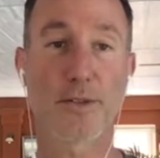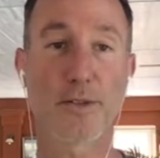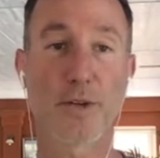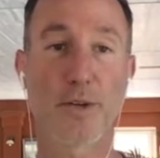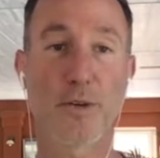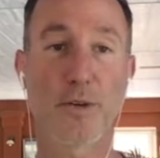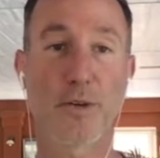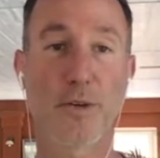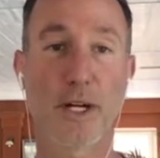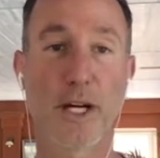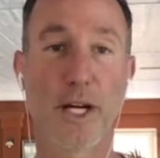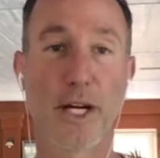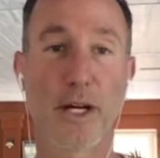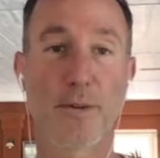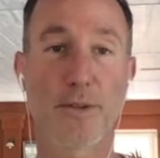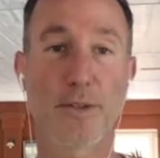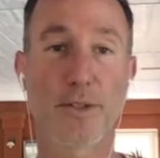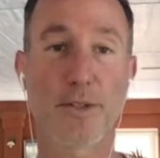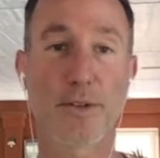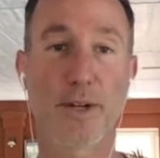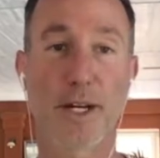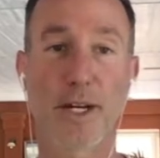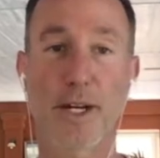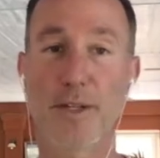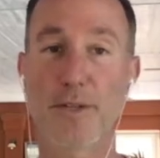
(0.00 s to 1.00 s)
So I
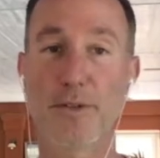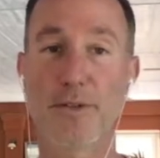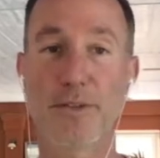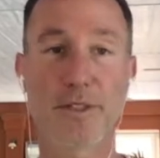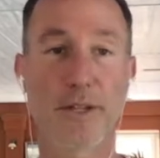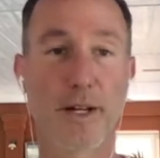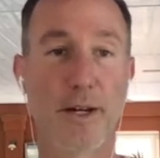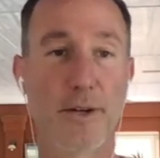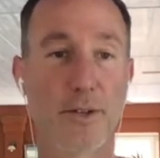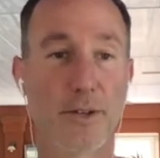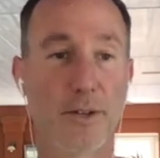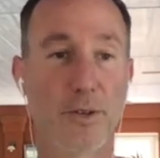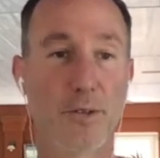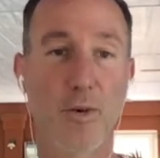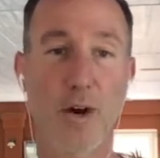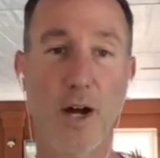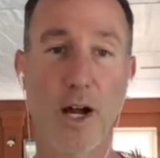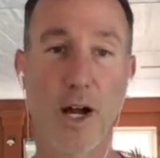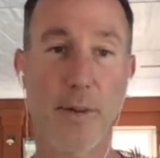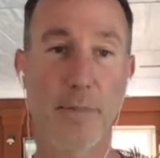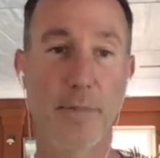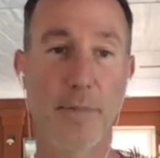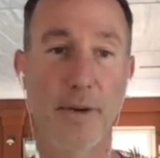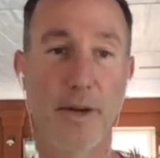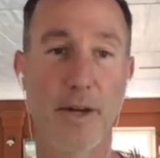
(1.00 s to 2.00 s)
was trying to do this kind of
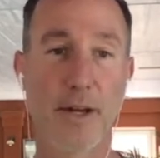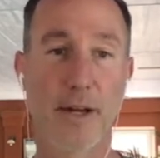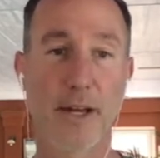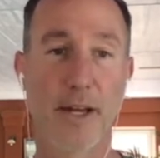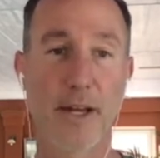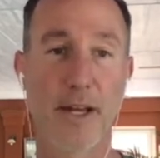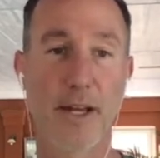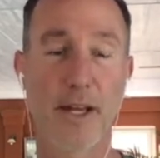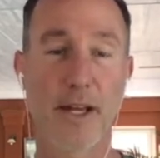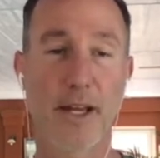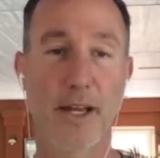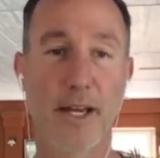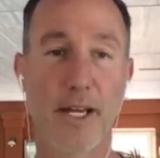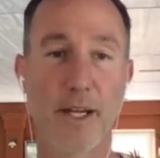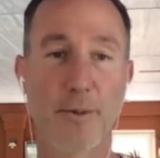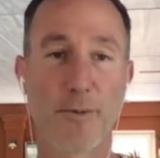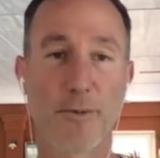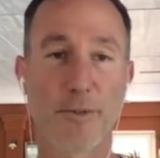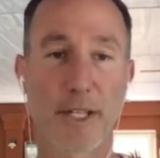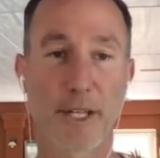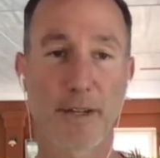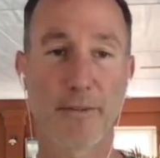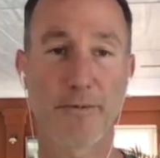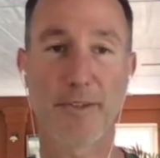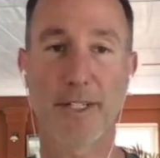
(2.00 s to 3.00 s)
swap, and it
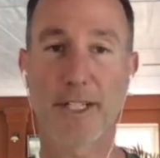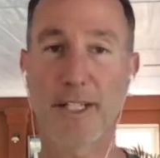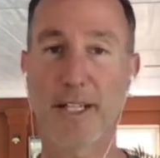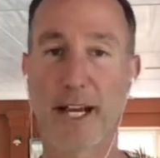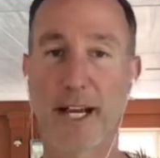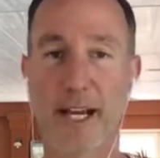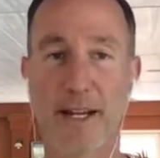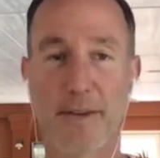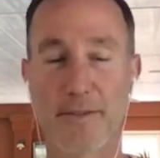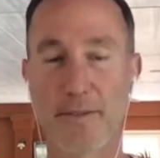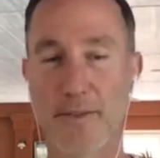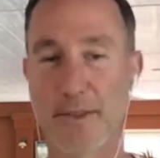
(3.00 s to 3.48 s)
was like $52